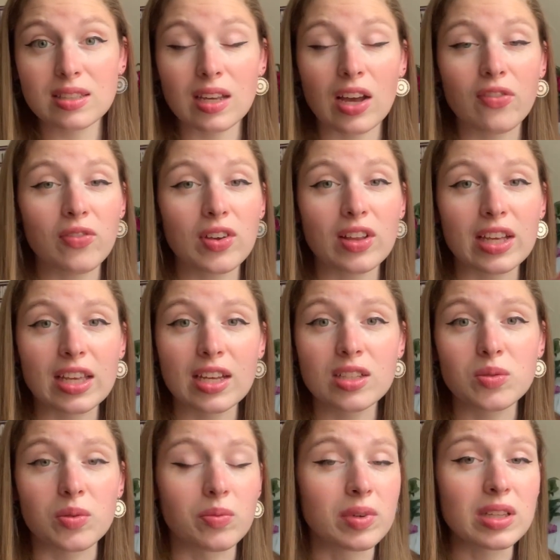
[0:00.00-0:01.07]
I feel like kids
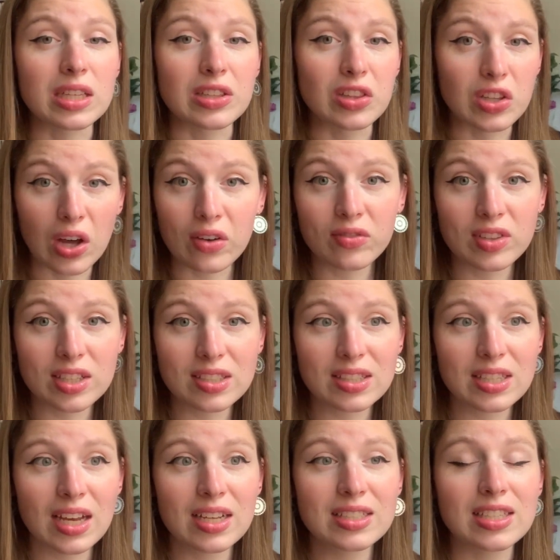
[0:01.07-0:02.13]
would really love this
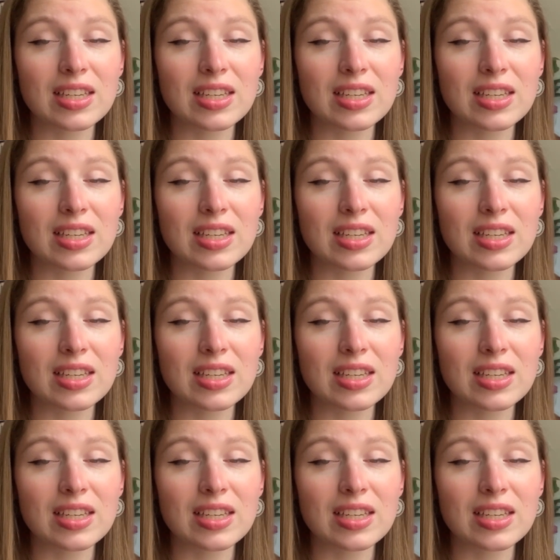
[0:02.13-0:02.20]
scent,